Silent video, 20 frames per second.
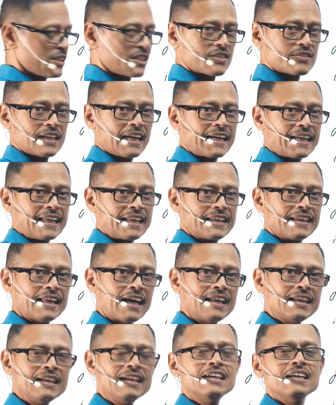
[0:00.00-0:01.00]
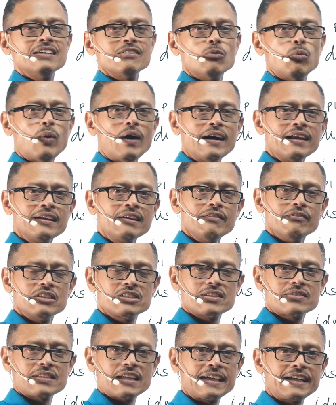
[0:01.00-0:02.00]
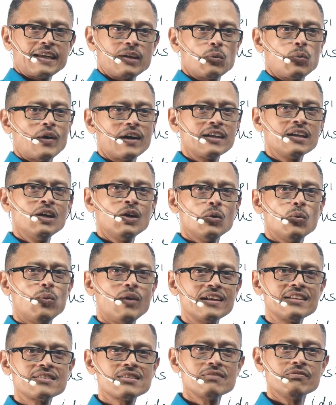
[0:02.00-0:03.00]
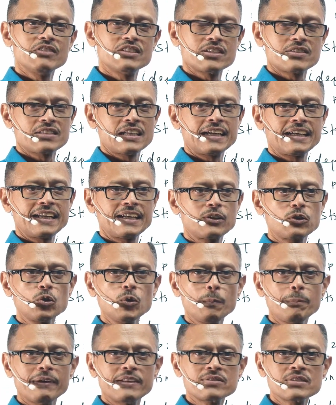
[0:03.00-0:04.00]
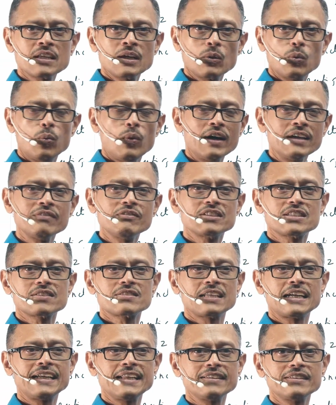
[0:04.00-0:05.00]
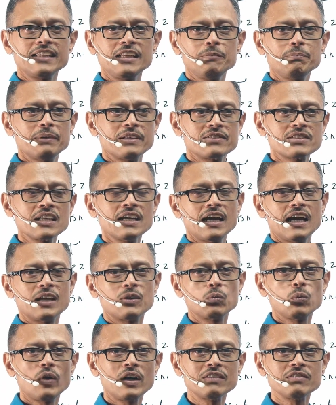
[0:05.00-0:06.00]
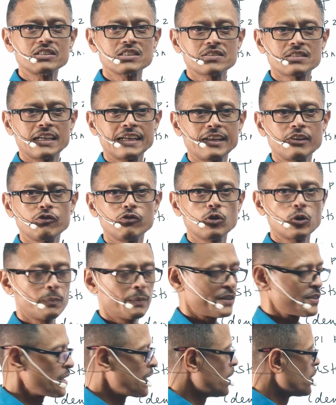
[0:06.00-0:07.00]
which is selecting none, 1 which is selecting 1, 1 which is selecting 2 pens, 1 which is selecting 3 pens, and 1 which is selecting 4 pens.